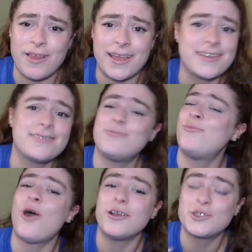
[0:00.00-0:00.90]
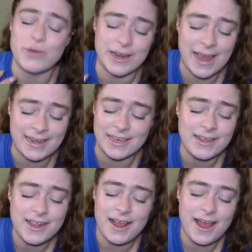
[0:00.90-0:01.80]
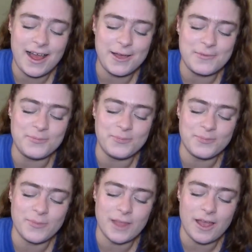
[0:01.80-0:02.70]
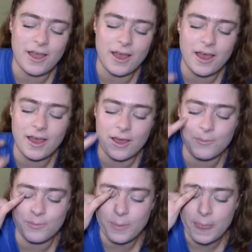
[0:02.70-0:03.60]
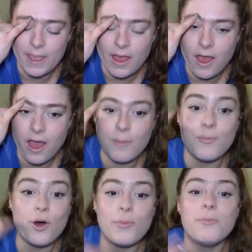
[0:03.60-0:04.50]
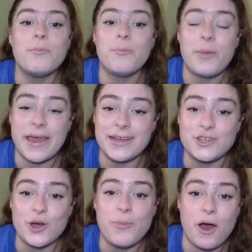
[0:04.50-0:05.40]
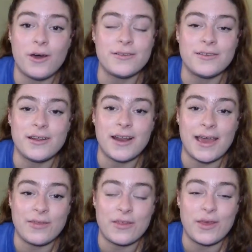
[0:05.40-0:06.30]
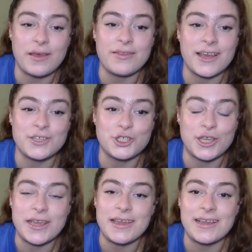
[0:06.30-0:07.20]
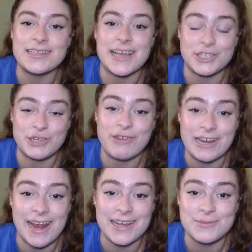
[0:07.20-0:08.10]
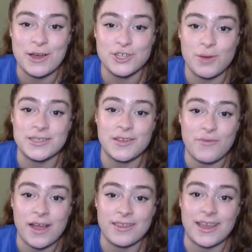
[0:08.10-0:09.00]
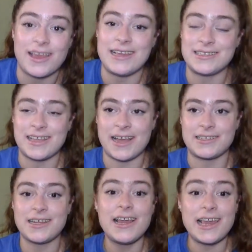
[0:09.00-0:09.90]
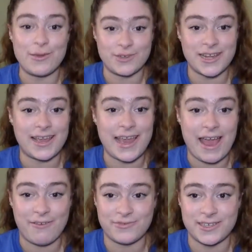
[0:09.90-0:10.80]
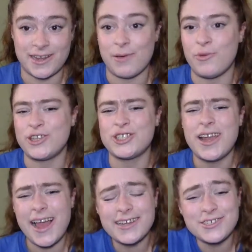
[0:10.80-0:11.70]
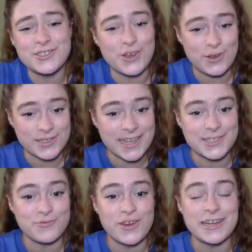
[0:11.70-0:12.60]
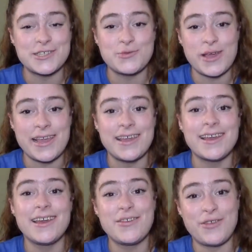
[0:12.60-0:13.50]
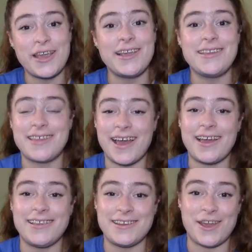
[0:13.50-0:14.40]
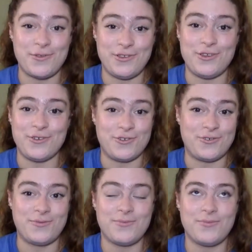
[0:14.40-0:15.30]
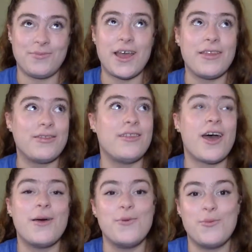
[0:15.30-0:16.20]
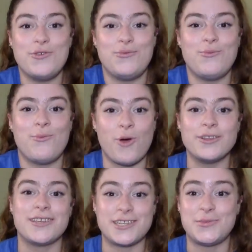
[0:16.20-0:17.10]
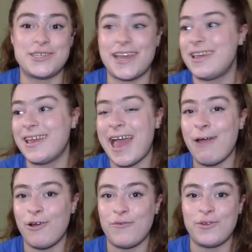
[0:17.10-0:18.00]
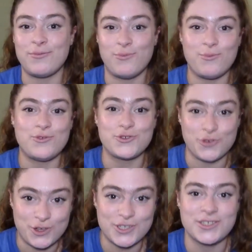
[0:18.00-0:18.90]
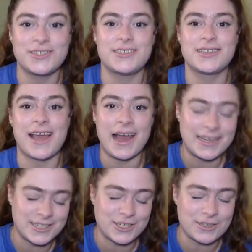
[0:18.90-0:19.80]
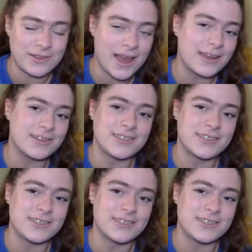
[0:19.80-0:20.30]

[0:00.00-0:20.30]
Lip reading: Like, what a sweet lady. Her mum picked up on like the thing that she said she really liked about Tom is the fact that he said he would take care of Sanam, which I just thought that's a really sweet thing that, you know, that her mum would want her to be taken care of and trusts Kai to do that.